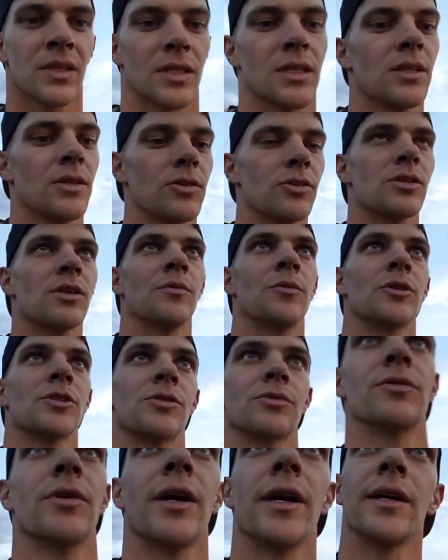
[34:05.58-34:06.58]
Knew something
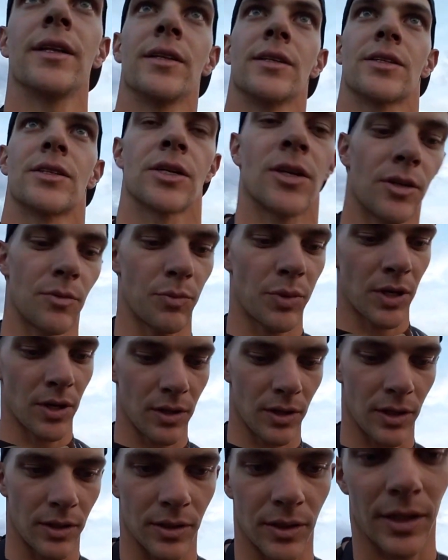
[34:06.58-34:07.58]
wasn't right, and he started
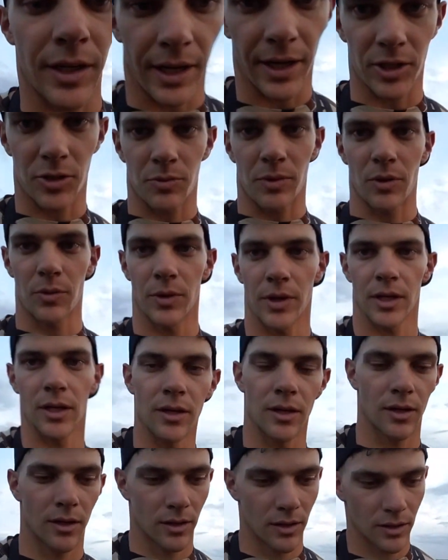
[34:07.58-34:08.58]
paralleling to catch my wind.
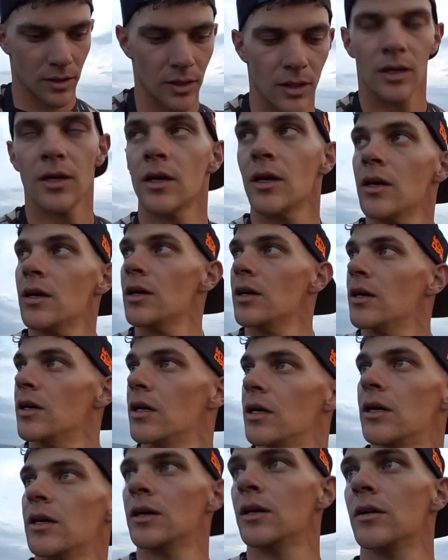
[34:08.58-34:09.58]

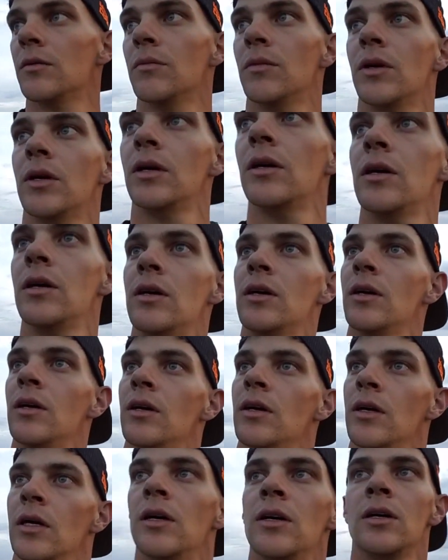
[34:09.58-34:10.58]

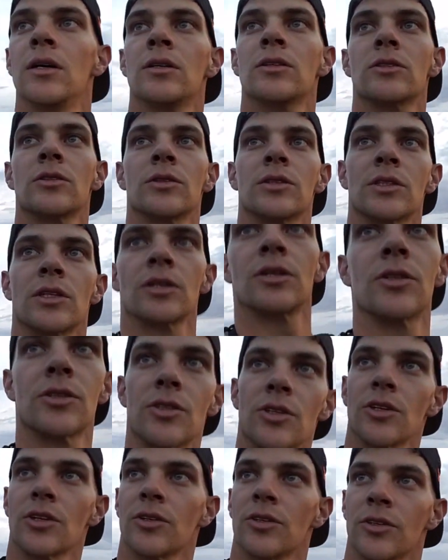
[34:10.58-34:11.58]
So we started
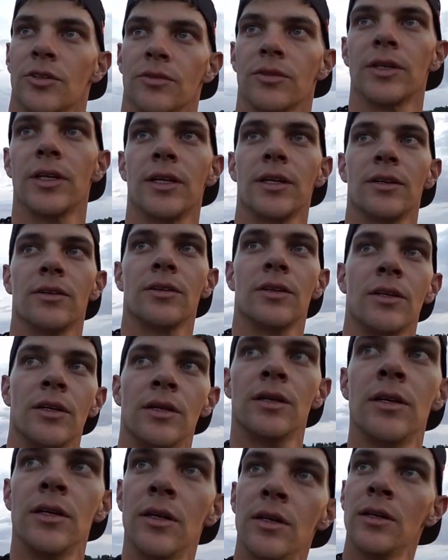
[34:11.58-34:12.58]
circling around.
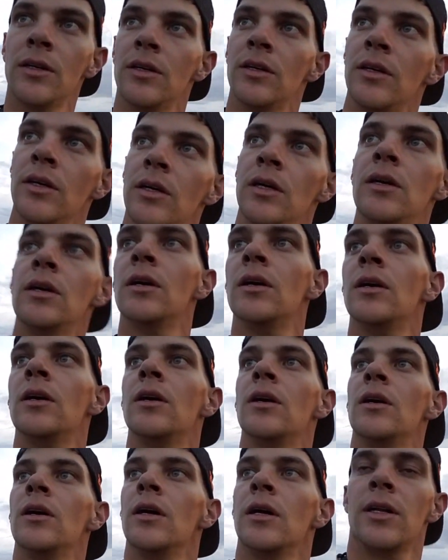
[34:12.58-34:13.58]

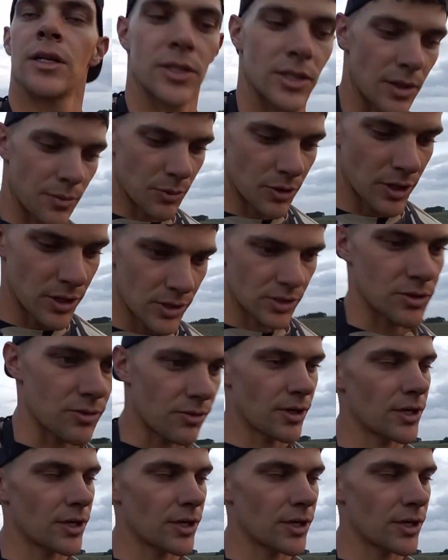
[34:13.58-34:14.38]
I just kept ranging.